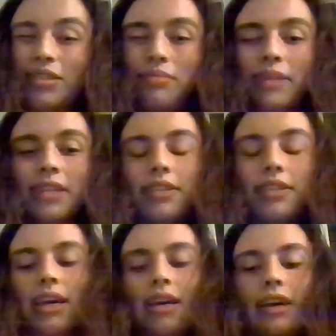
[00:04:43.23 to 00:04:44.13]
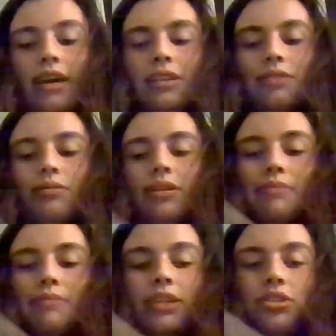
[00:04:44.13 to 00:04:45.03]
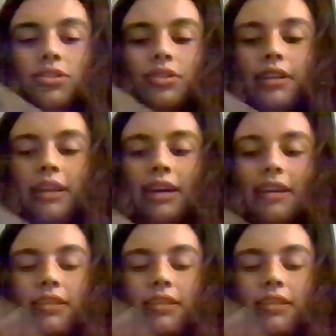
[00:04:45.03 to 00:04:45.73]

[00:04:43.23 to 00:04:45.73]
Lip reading: too much. And you want to make sure that